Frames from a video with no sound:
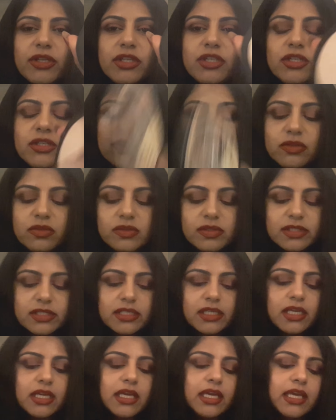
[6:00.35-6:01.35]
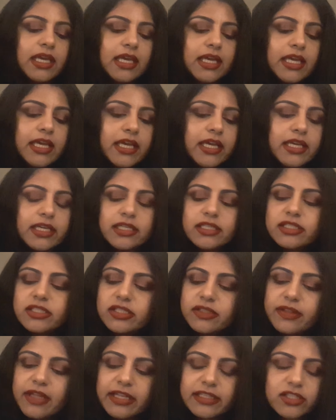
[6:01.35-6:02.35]
to use.
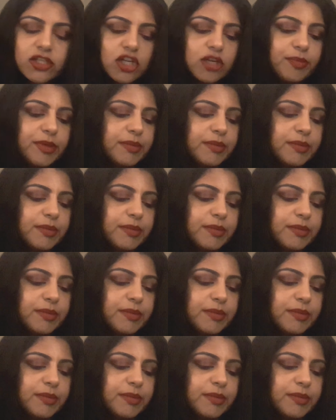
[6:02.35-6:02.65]
So that's going to